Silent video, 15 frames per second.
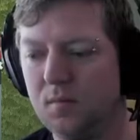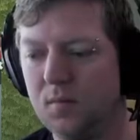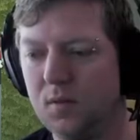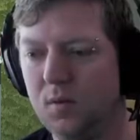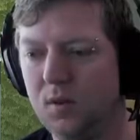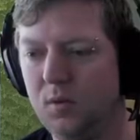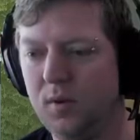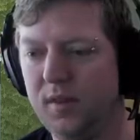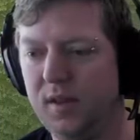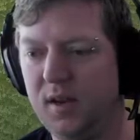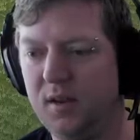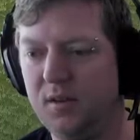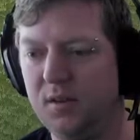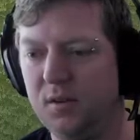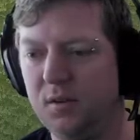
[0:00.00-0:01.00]
I wonder what
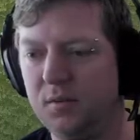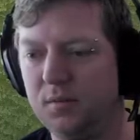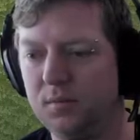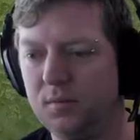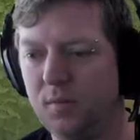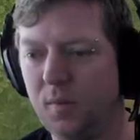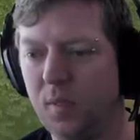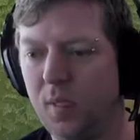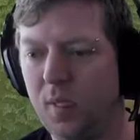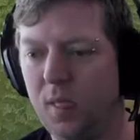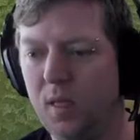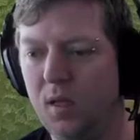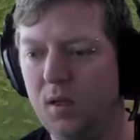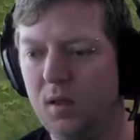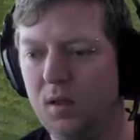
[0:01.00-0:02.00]
that'd do.
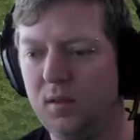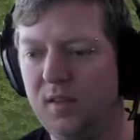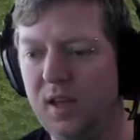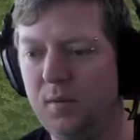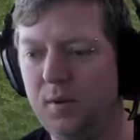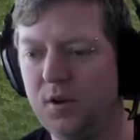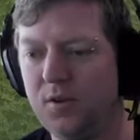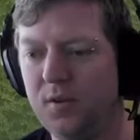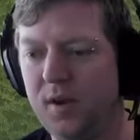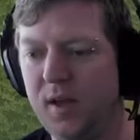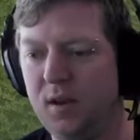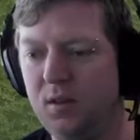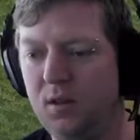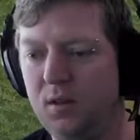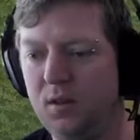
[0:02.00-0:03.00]
That would
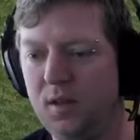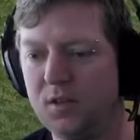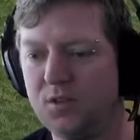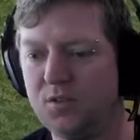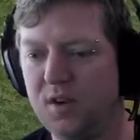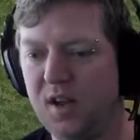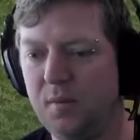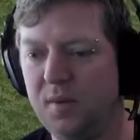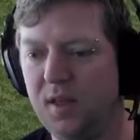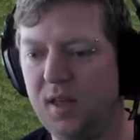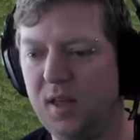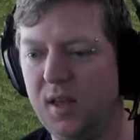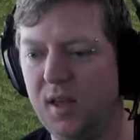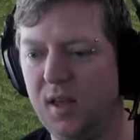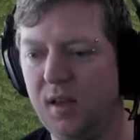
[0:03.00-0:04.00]
create a lot less drama
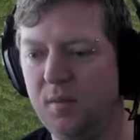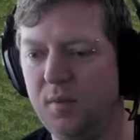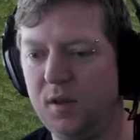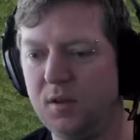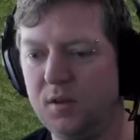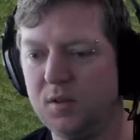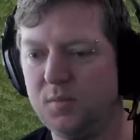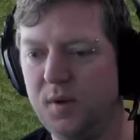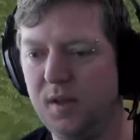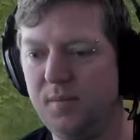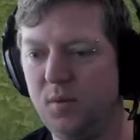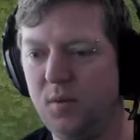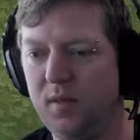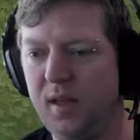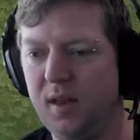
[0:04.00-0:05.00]
here because
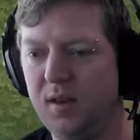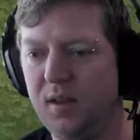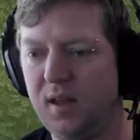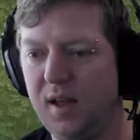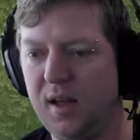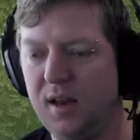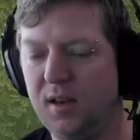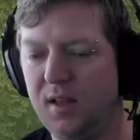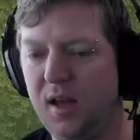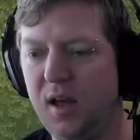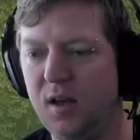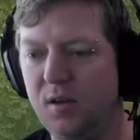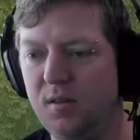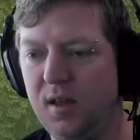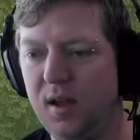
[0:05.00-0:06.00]
people then can't
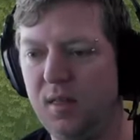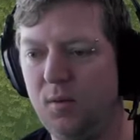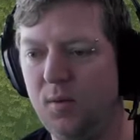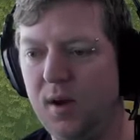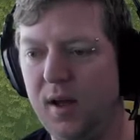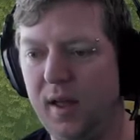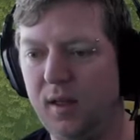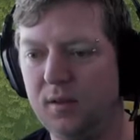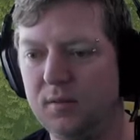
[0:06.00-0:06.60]
go the other way.